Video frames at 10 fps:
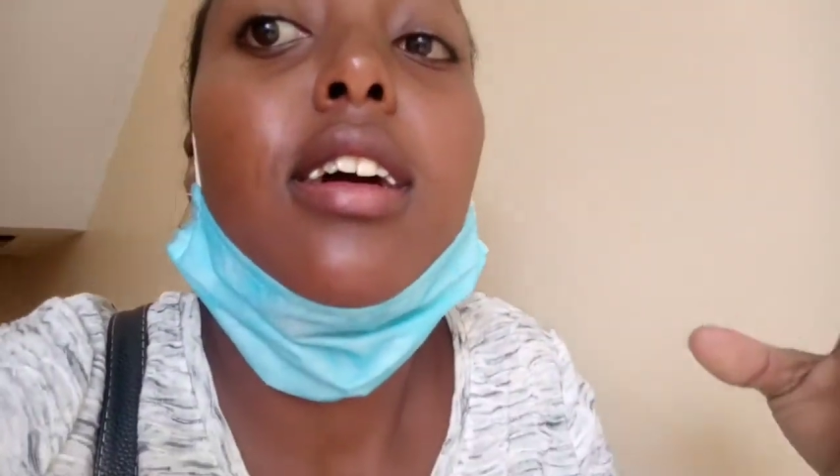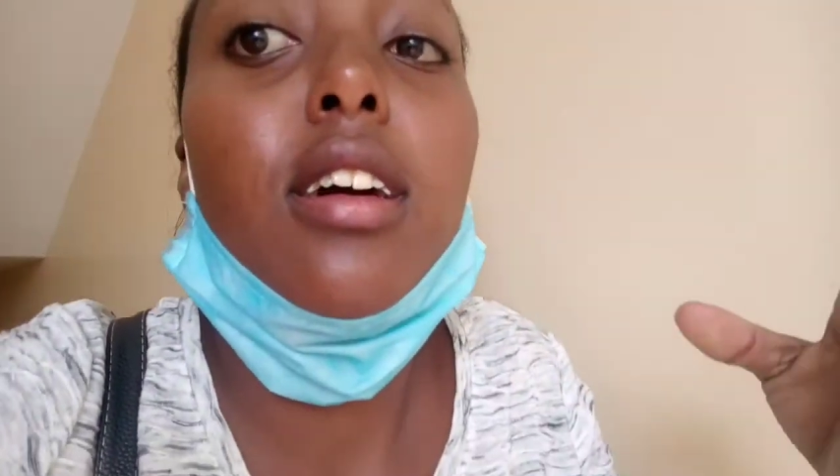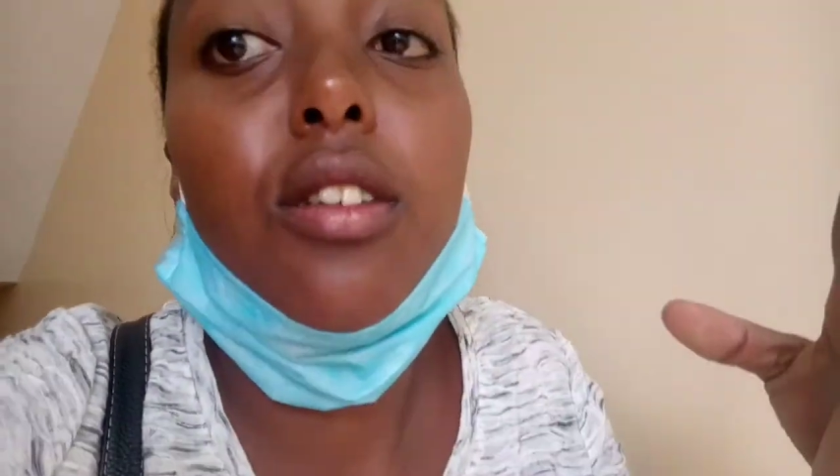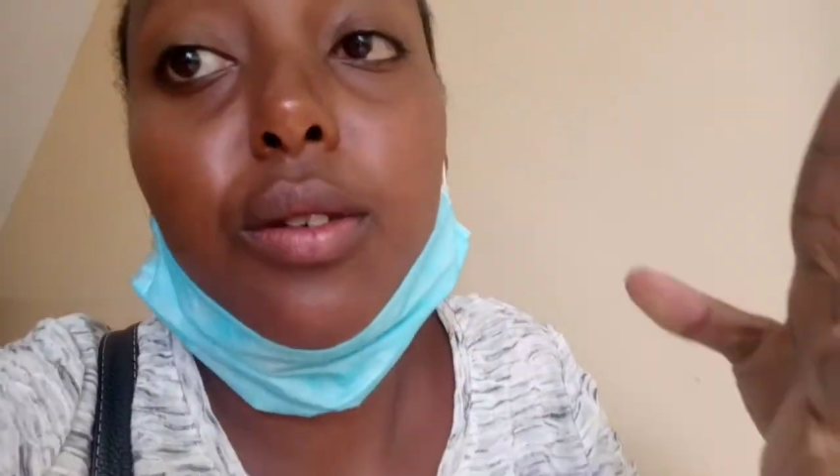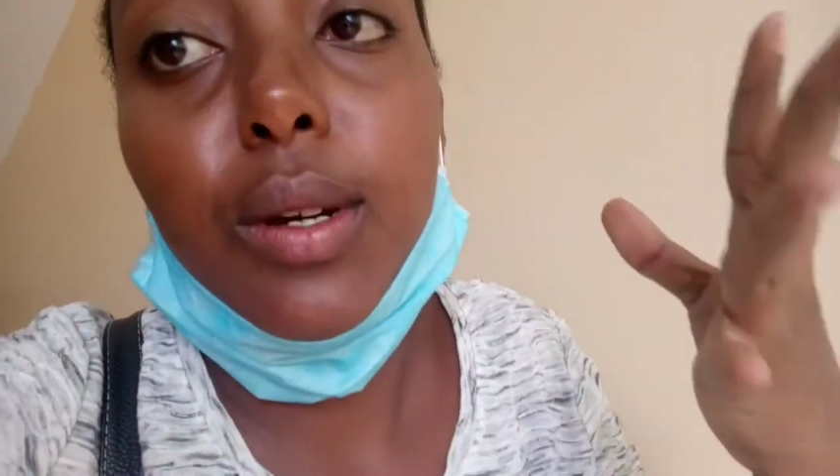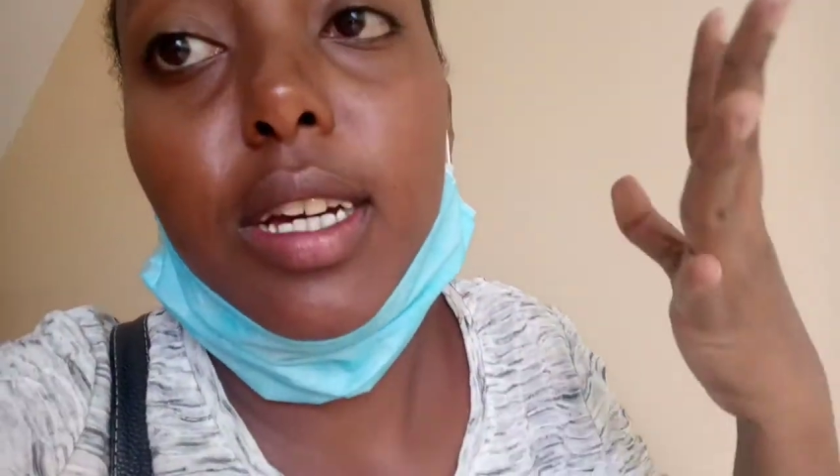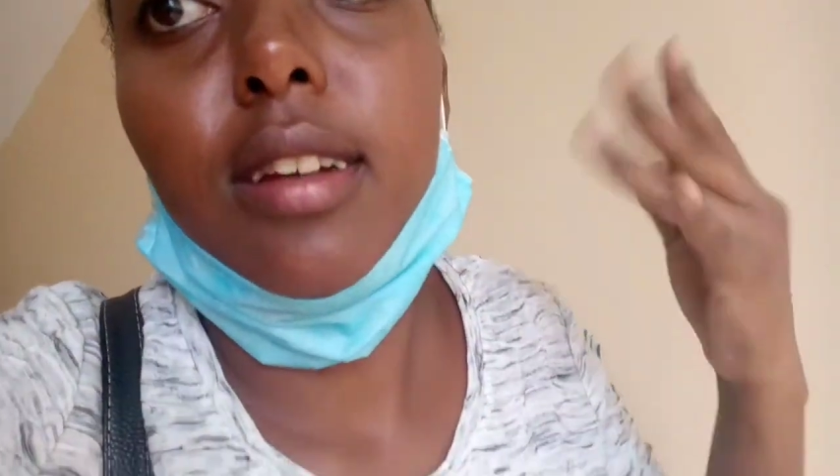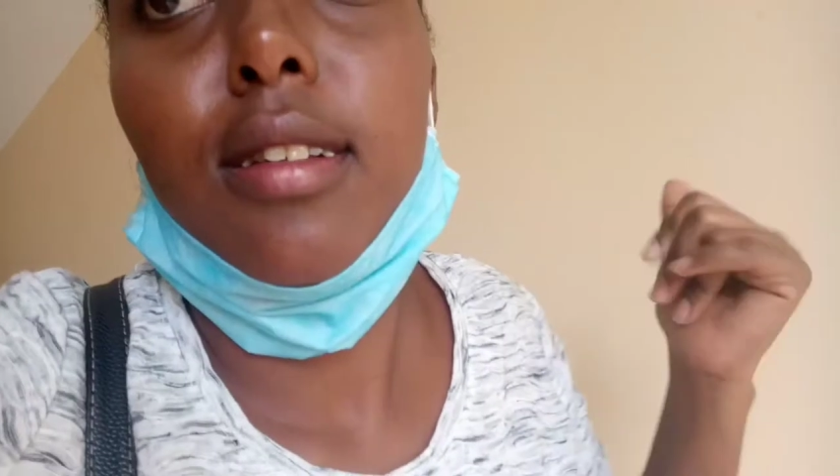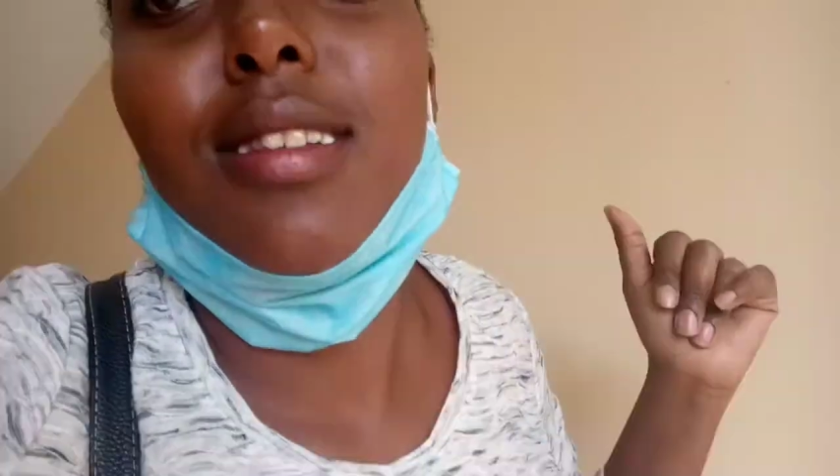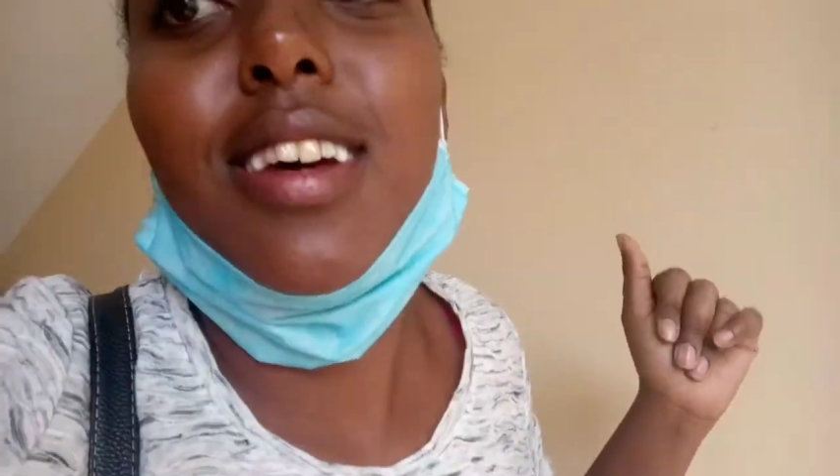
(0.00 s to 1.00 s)
and
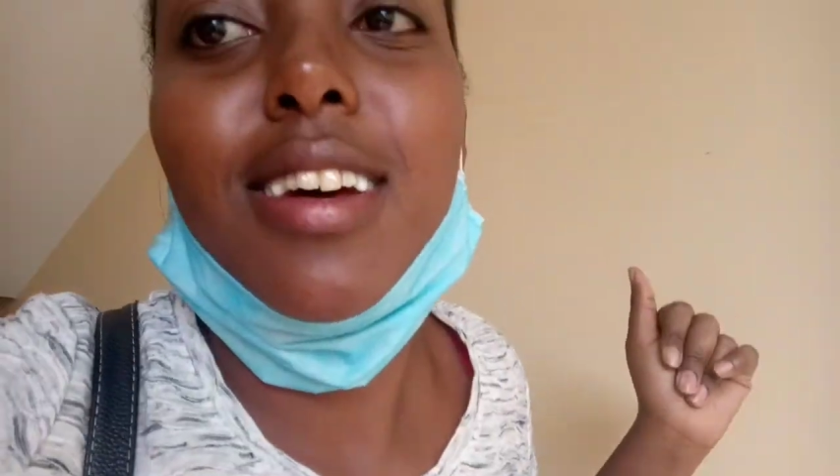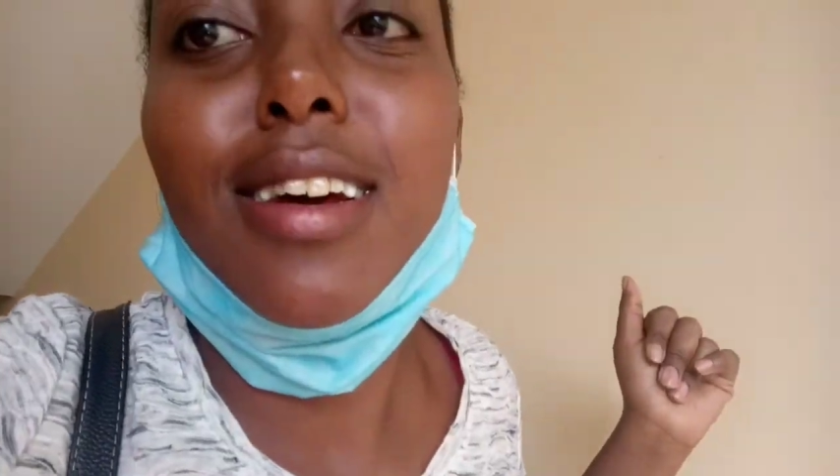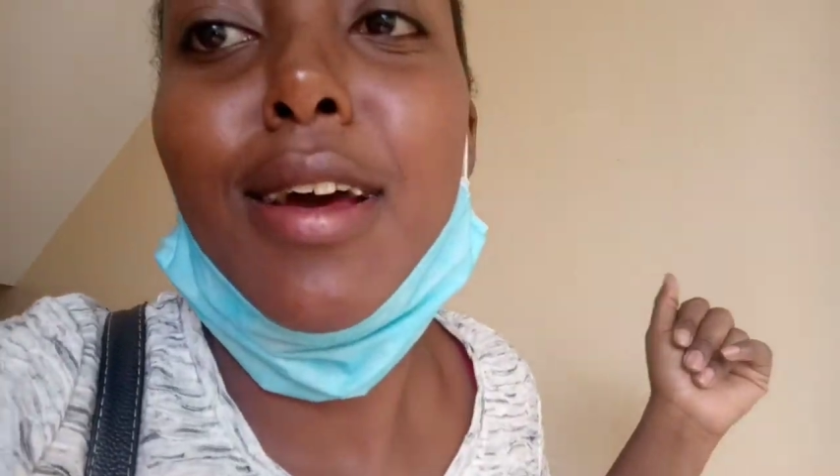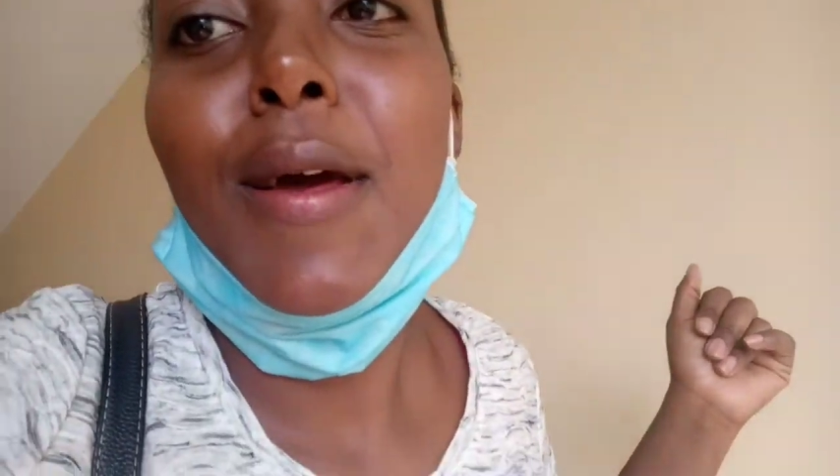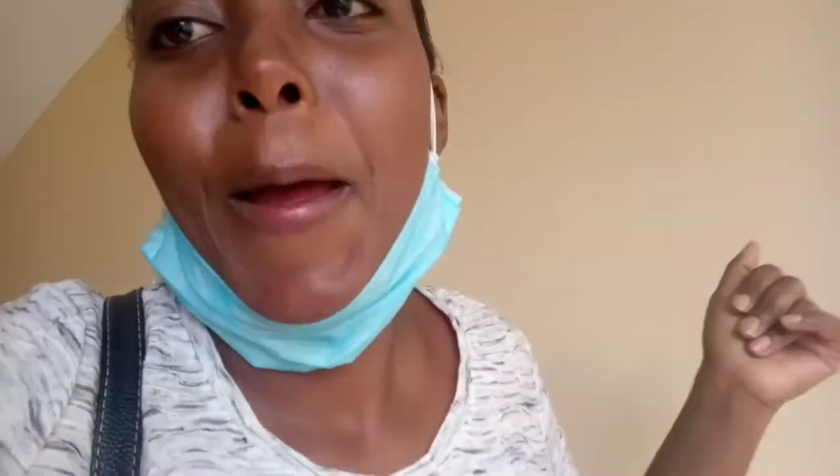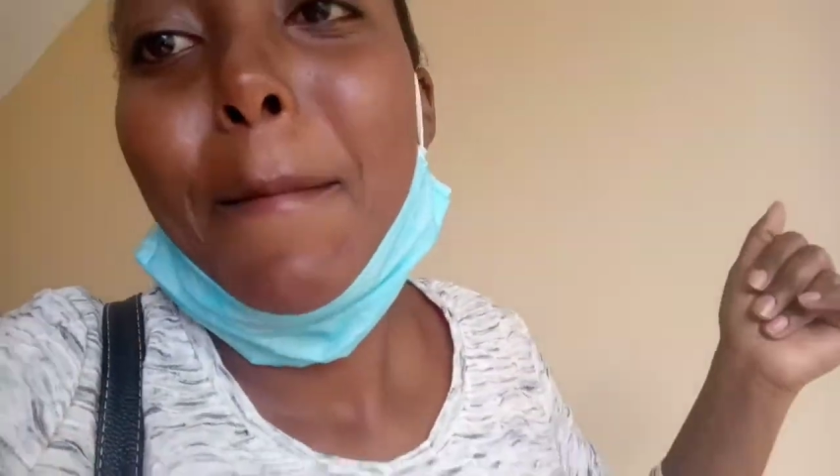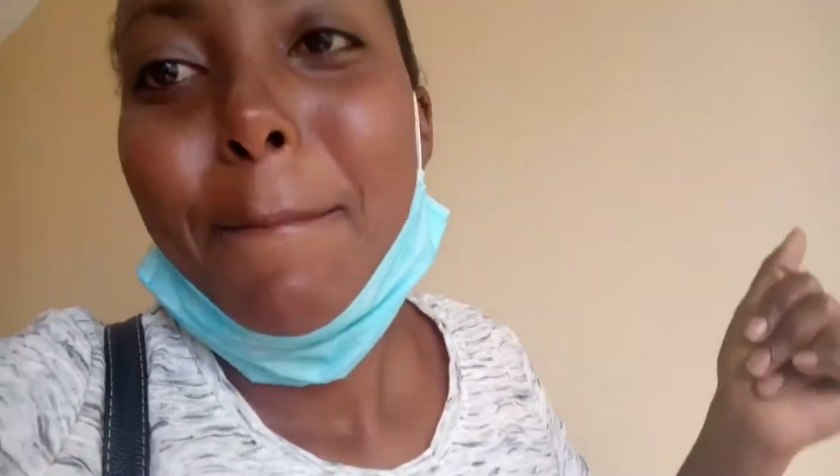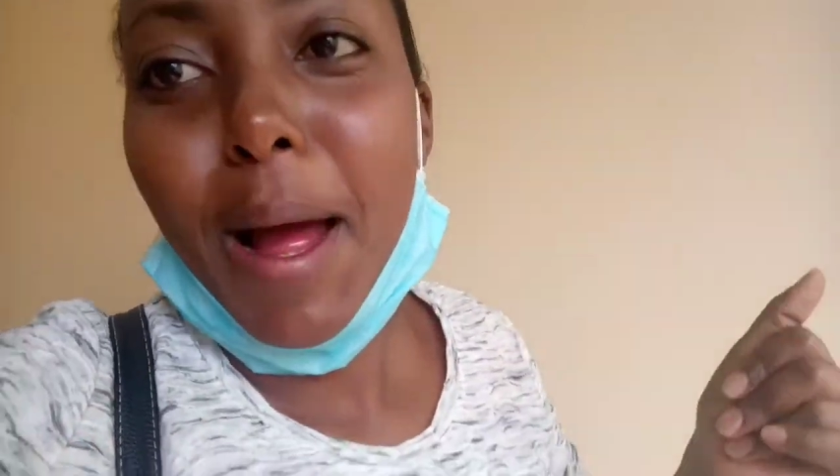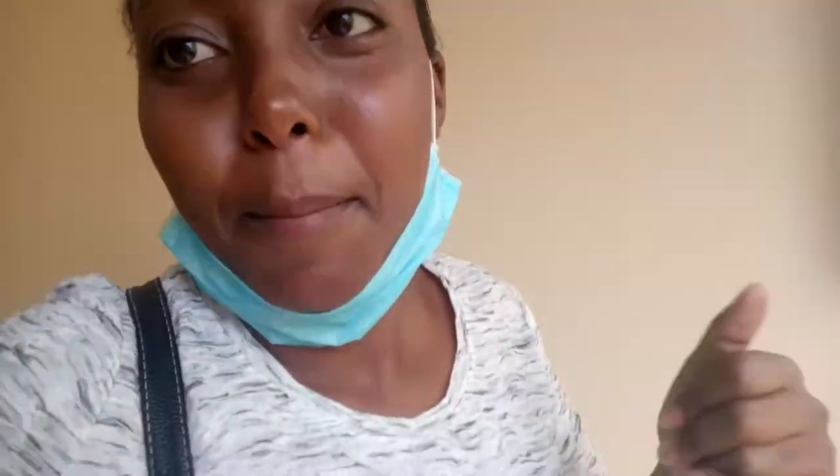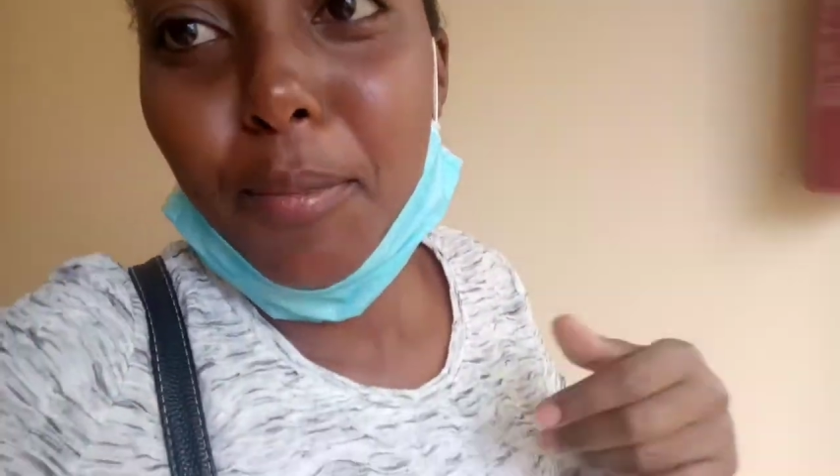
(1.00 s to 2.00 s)
cooking.
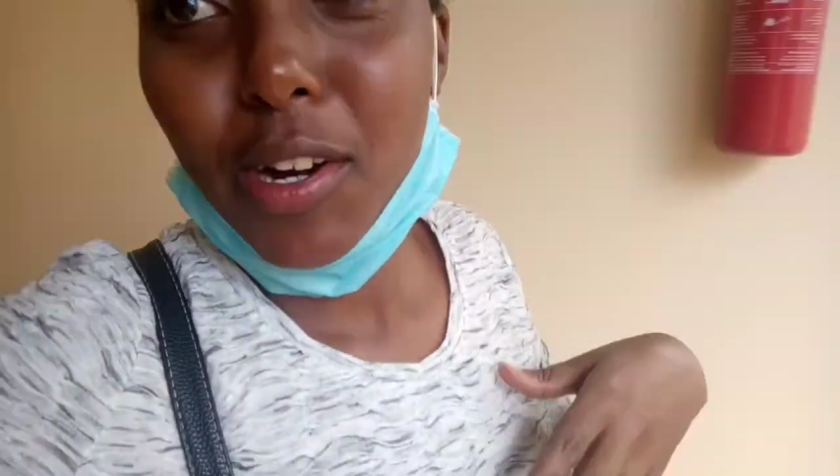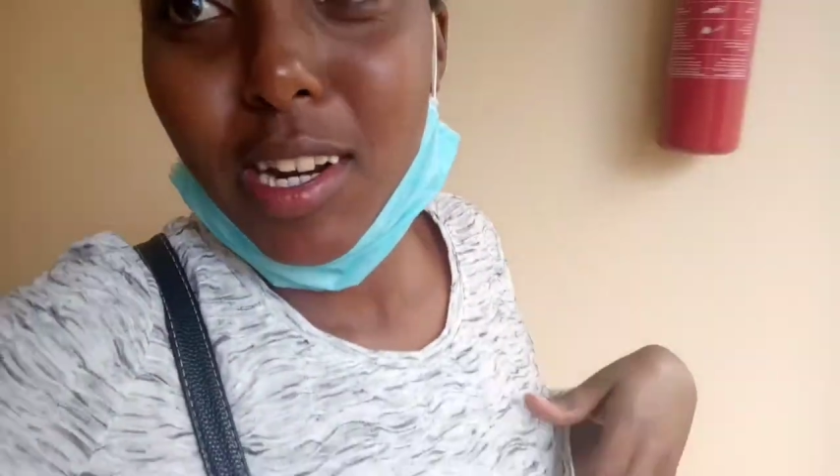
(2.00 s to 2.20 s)
I'm pretty